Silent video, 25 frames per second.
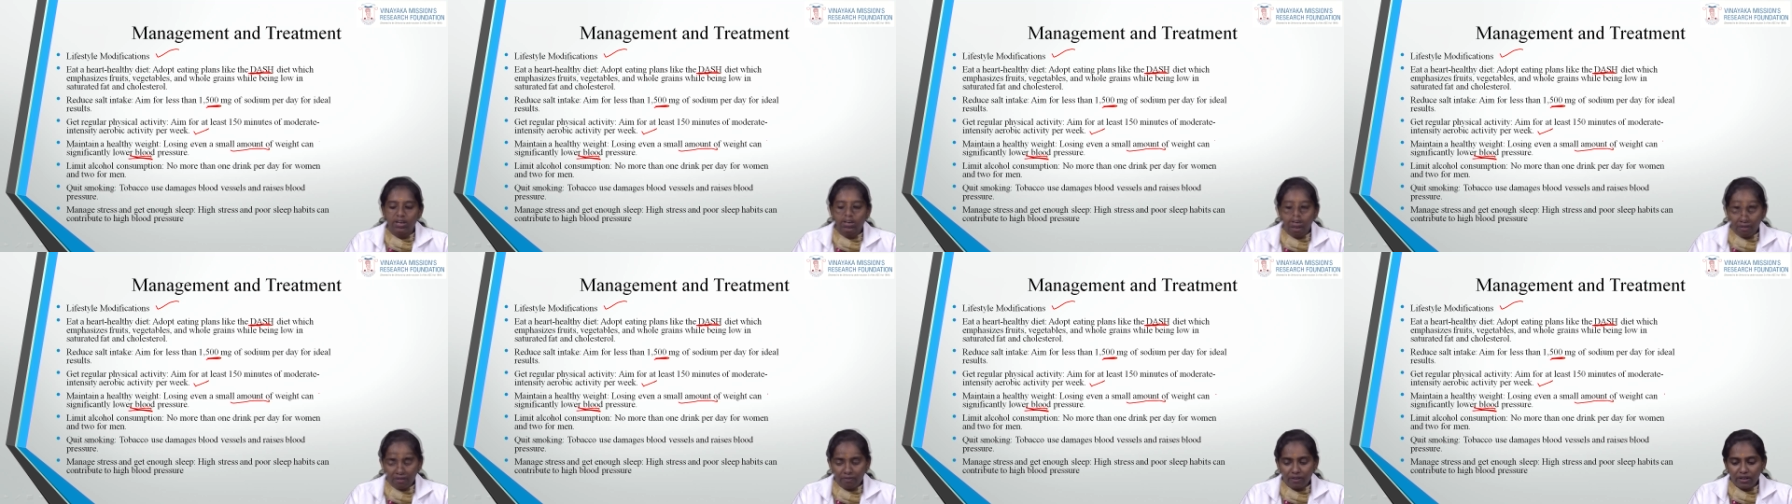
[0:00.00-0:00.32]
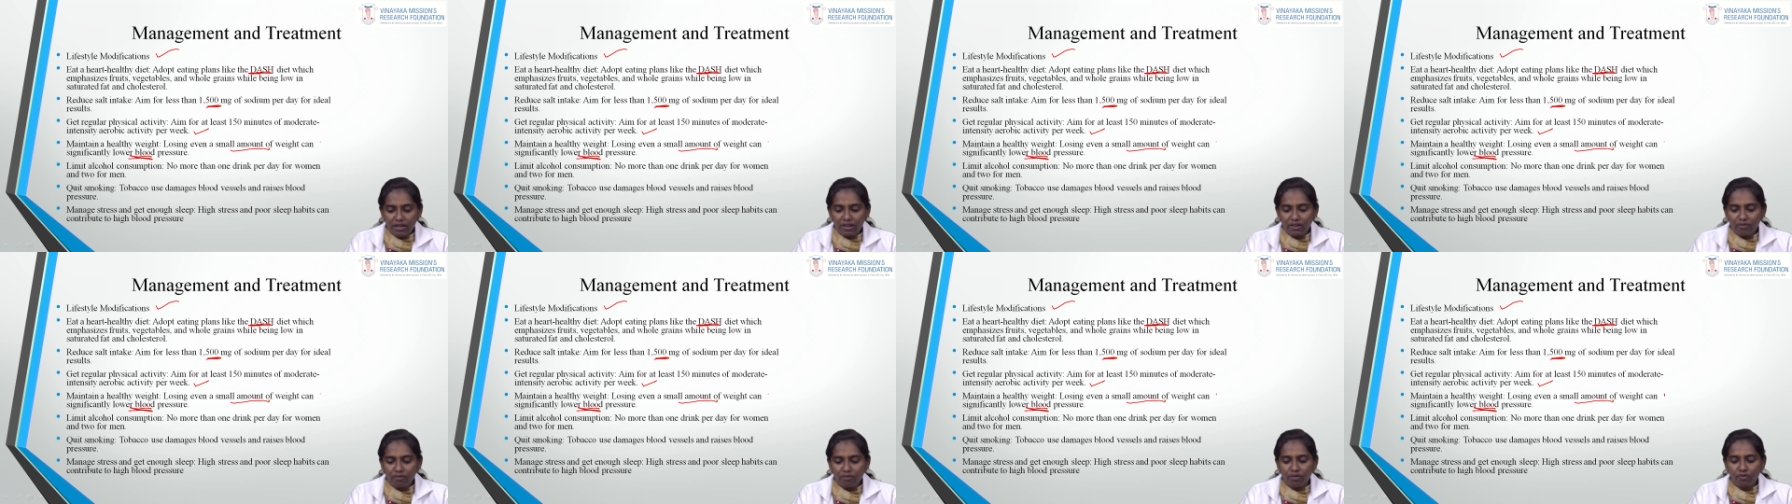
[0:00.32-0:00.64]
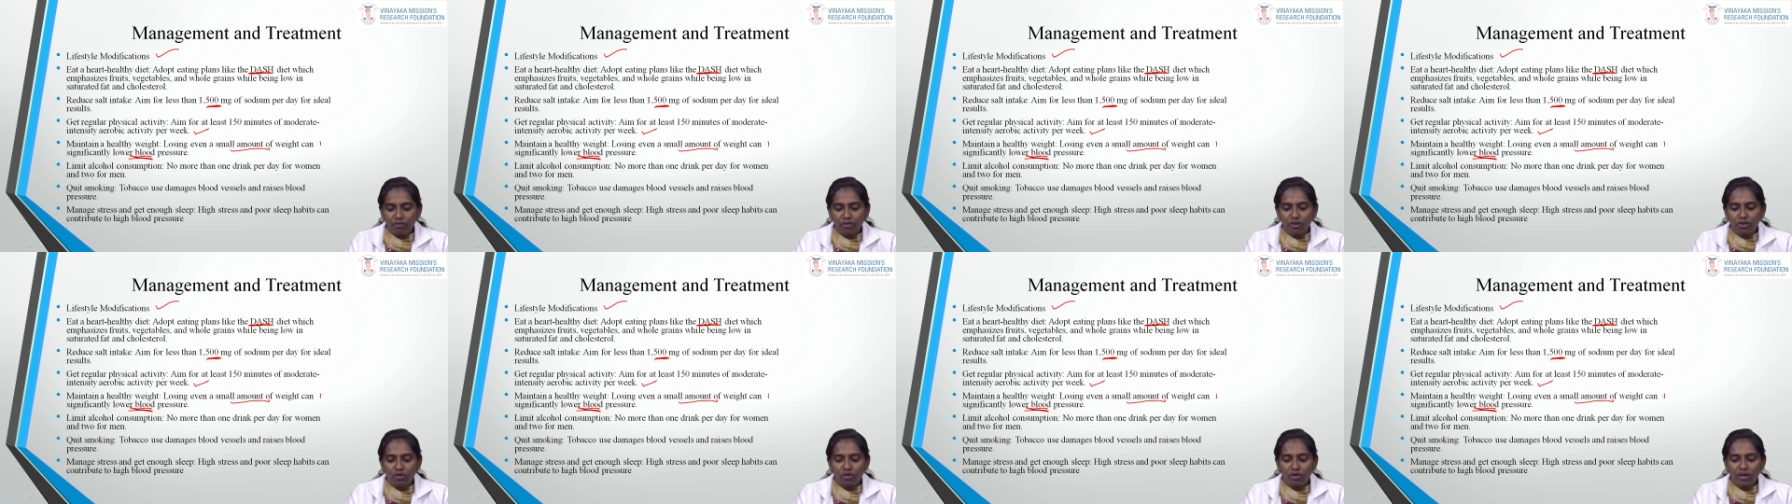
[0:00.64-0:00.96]
Even
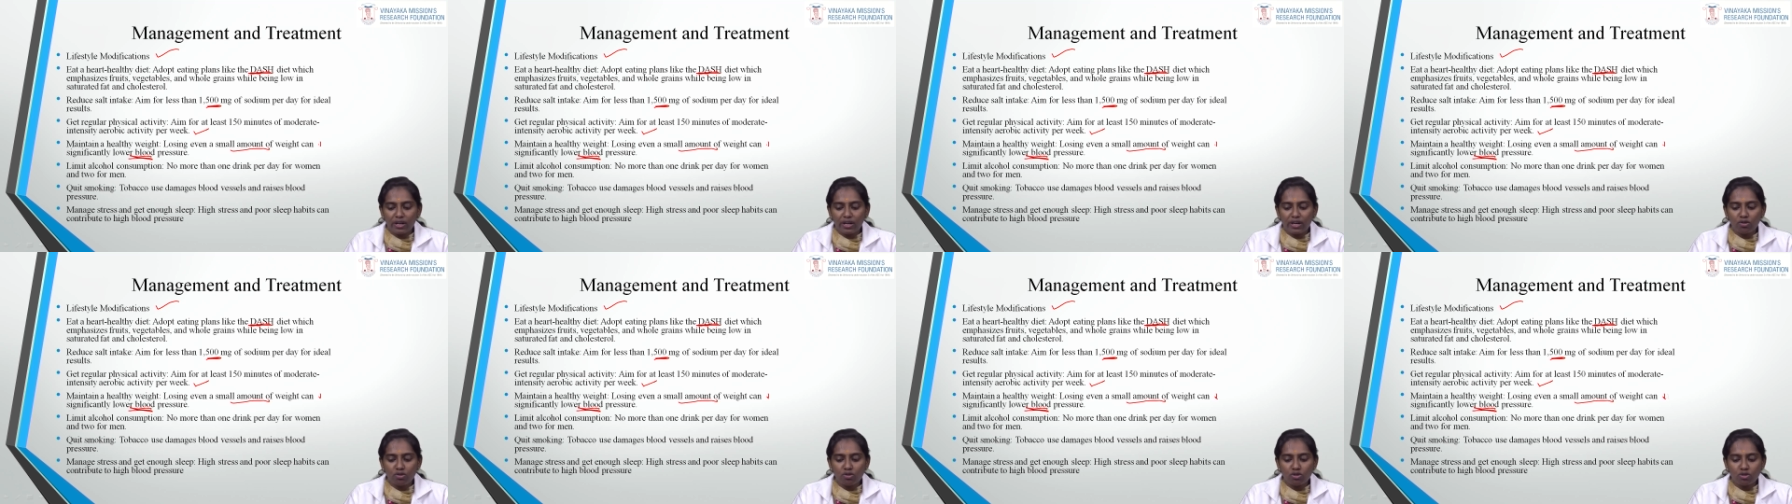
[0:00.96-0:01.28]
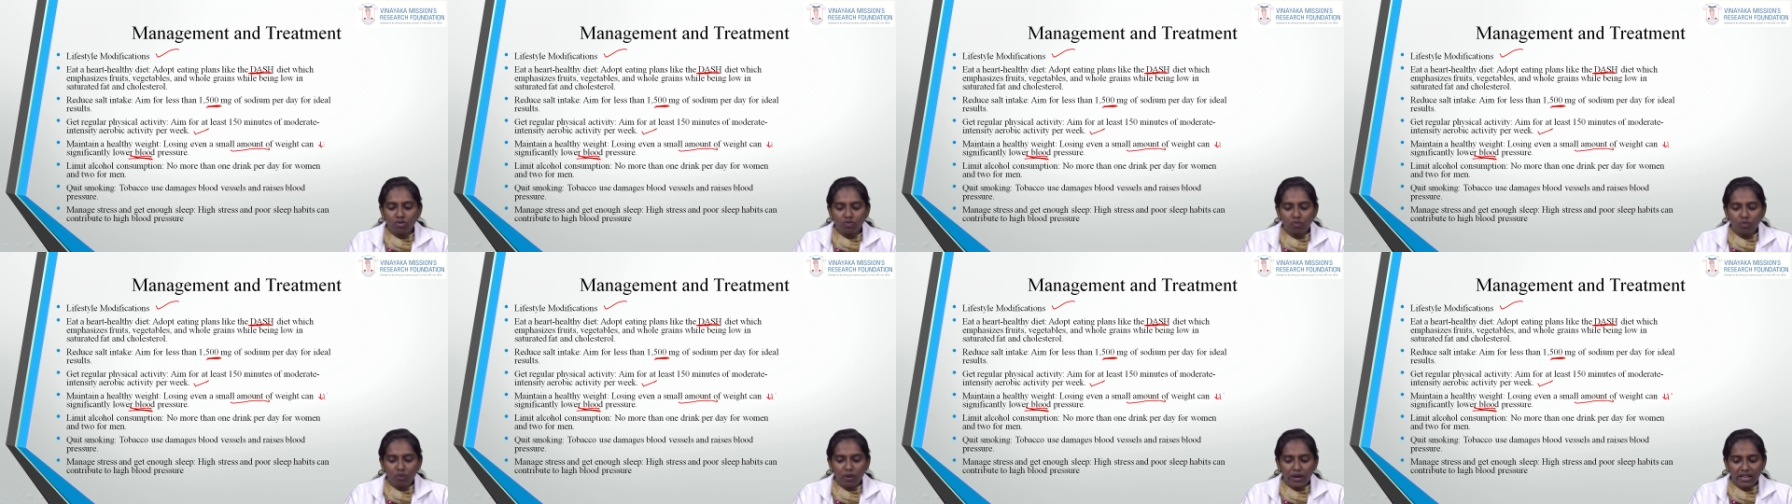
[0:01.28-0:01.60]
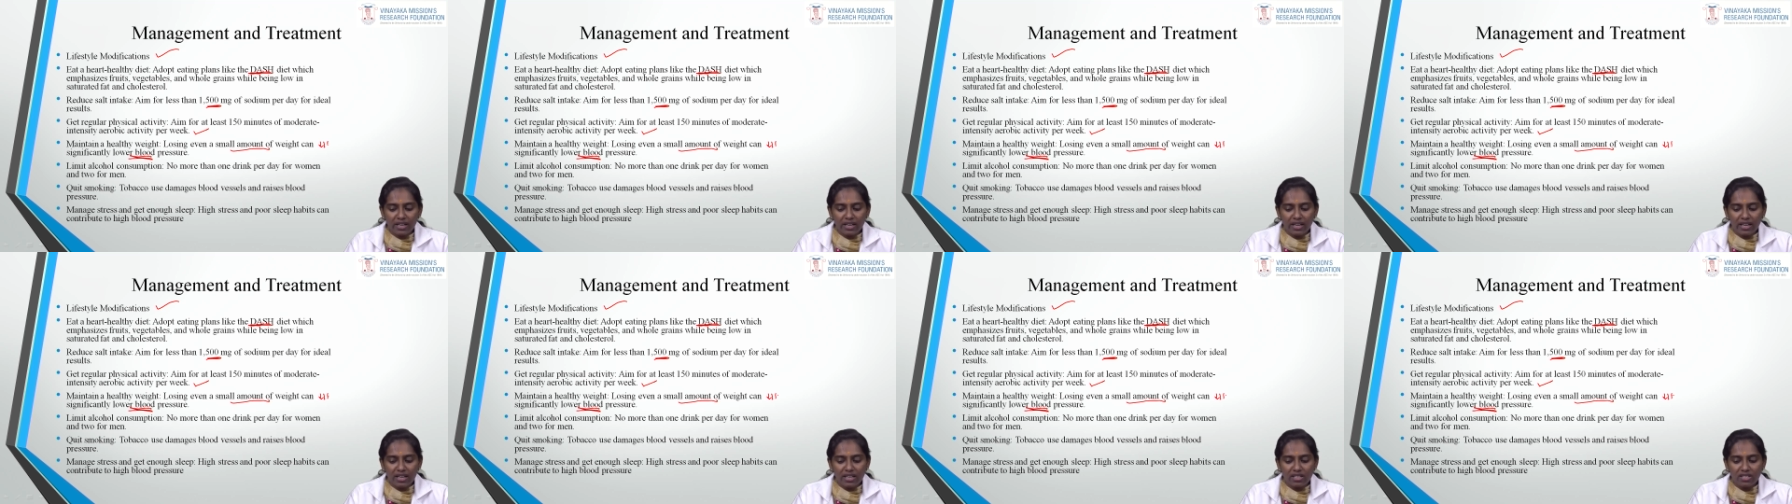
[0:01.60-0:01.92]
if you reduce
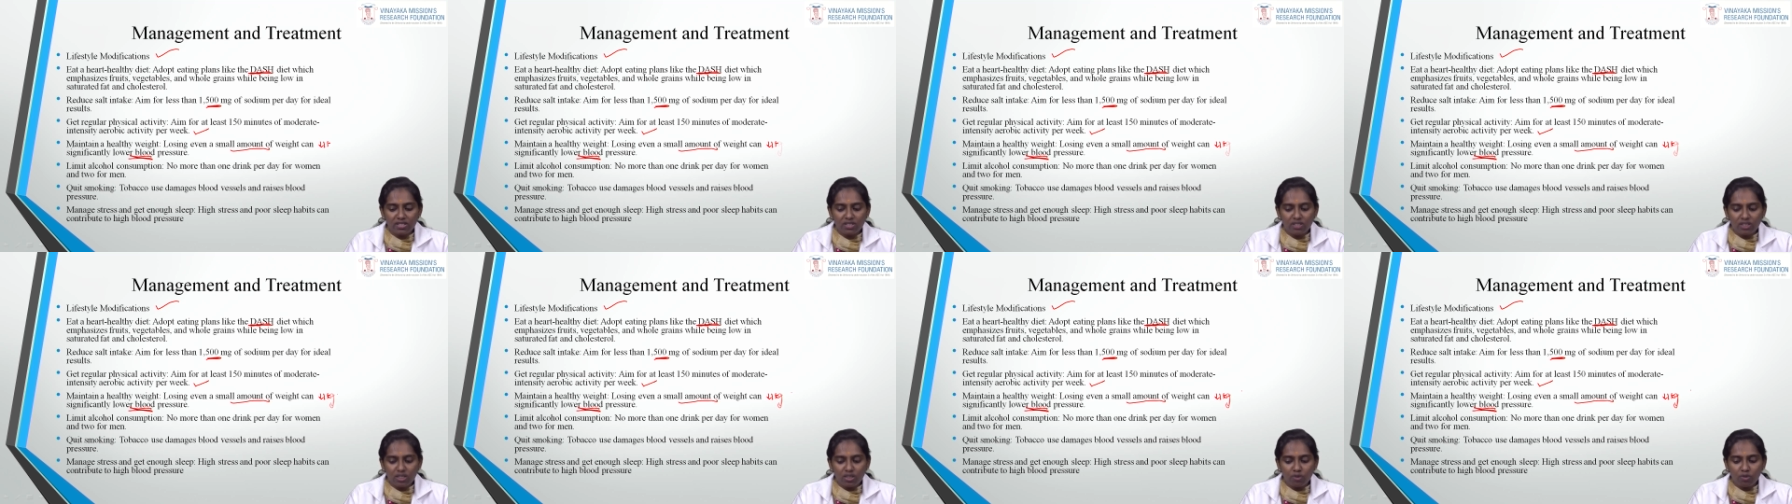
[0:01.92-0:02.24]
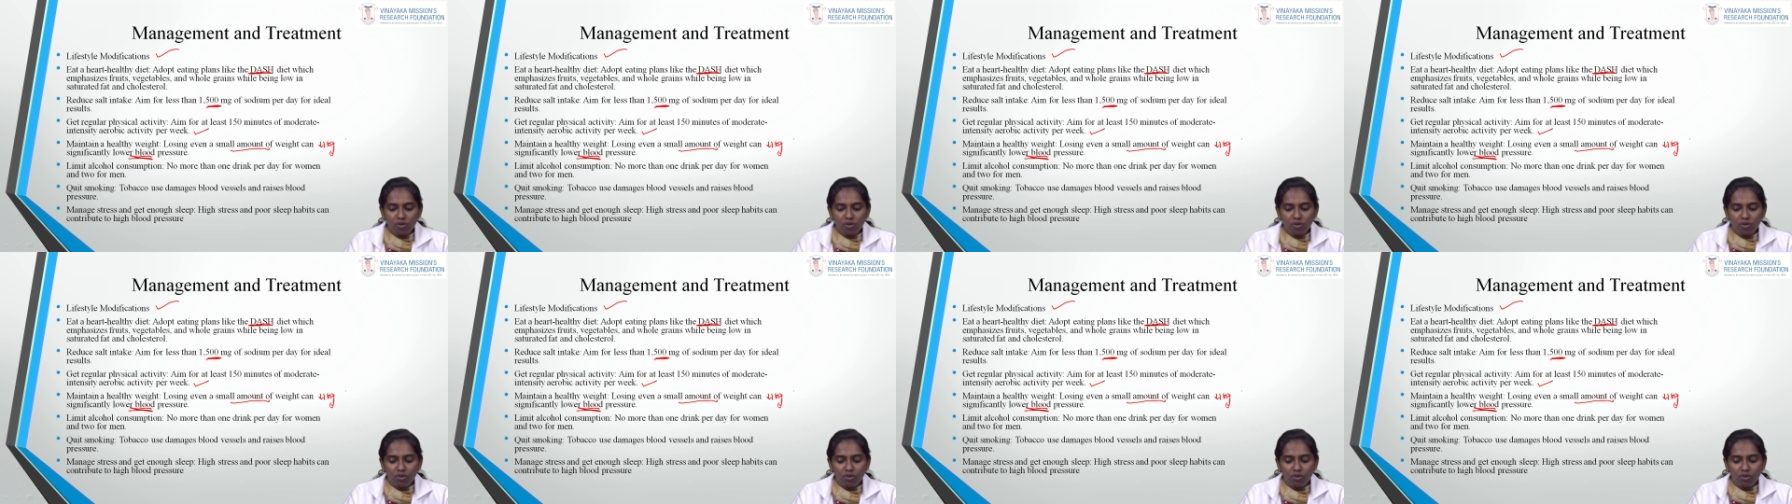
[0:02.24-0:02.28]
1 kg,